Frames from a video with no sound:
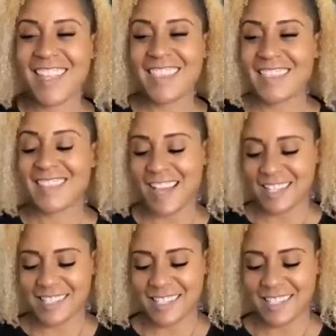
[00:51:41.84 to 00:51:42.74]
The last
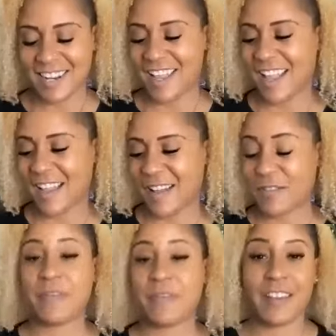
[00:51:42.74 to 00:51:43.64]
thing that I have, the
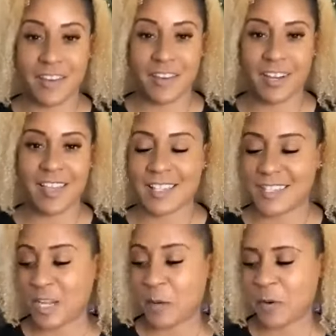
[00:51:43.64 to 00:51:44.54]
very last
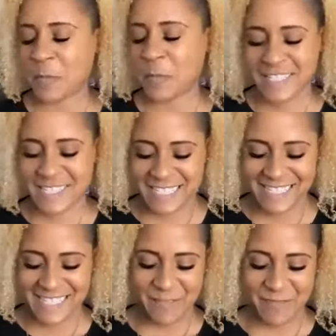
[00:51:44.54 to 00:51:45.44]
thing I promise, is
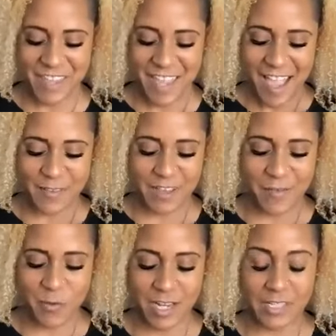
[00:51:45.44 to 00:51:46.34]

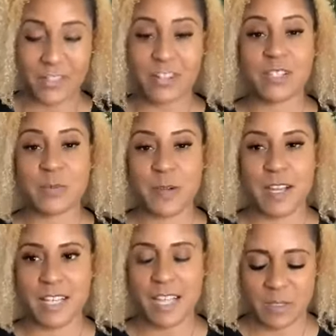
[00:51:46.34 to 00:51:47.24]
when I started this
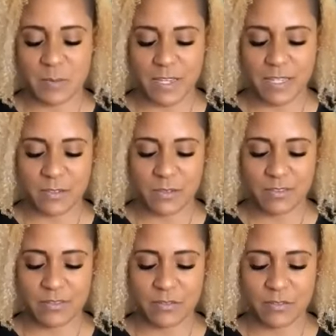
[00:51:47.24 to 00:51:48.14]
podcast back in
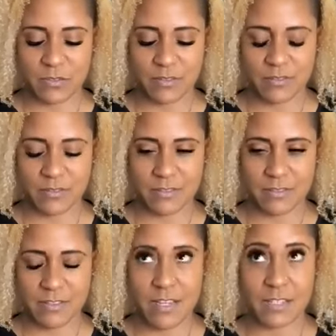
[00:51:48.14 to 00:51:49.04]

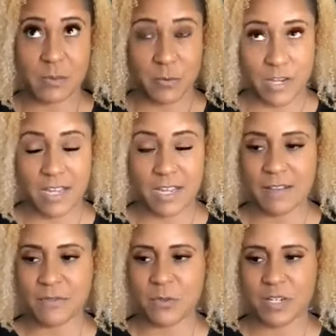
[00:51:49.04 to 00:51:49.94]
the spring of
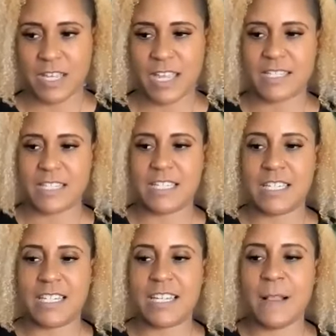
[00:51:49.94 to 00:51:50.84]

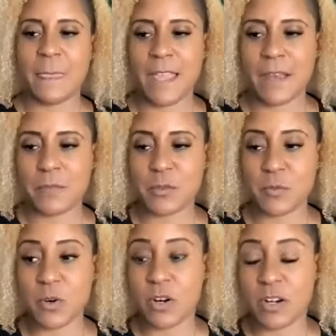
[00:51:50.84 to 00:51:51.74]
2018 and was
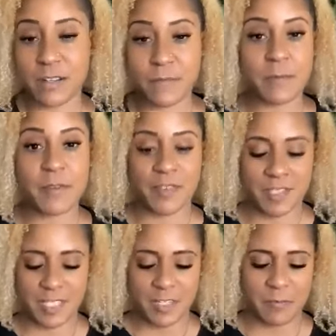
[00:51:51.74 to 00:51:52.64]
recording from the front
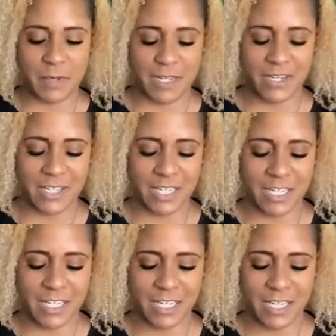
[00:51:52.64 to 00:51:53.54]
seat of my
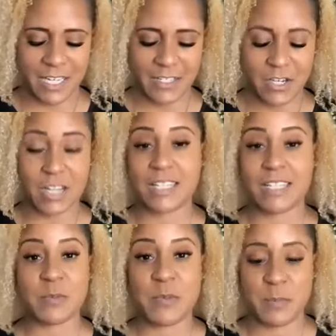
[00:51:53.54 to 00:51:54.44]
car and talking
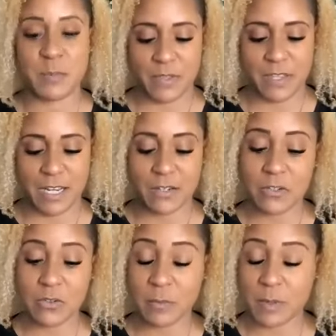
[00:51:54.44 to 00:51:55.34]
to people that I
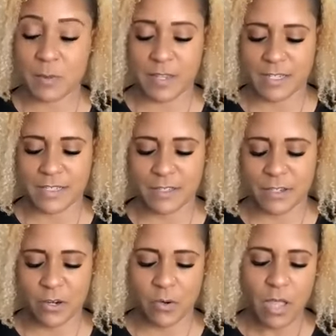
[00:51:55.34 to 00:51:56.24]
knew and people that I didn't
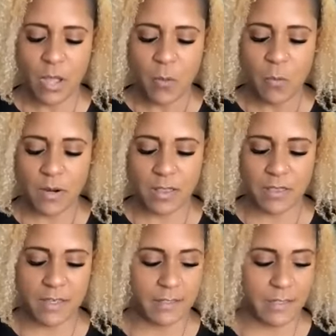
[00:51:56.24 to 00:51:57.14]
know, one of the
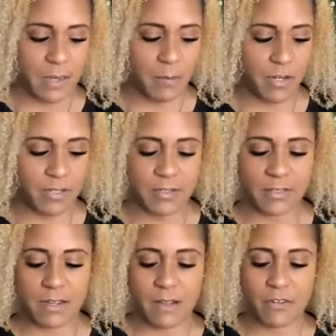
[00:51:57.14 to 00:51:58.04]
things that I brought into the
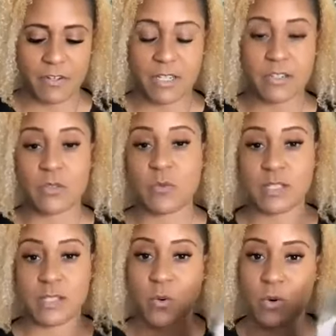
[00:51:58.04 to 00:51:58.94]
conversation was
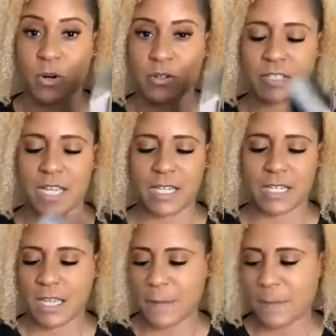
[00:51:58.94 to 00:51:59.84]
an oracle deck.
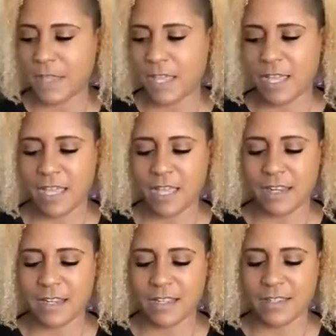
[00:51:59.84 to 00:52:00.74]

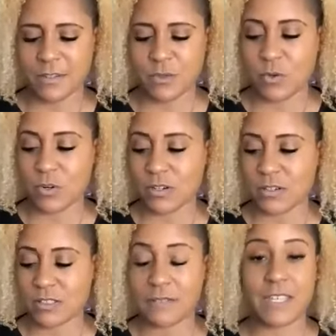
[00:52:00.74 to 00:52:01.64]
And it's the
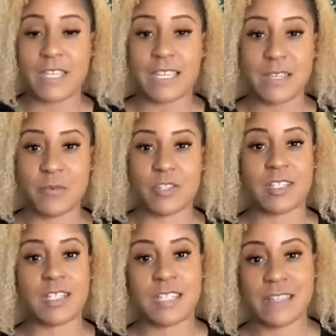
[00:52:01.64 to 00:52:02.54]
Oracle of E, which is
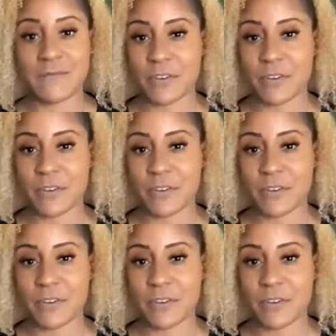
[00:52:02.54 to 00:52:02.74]
E for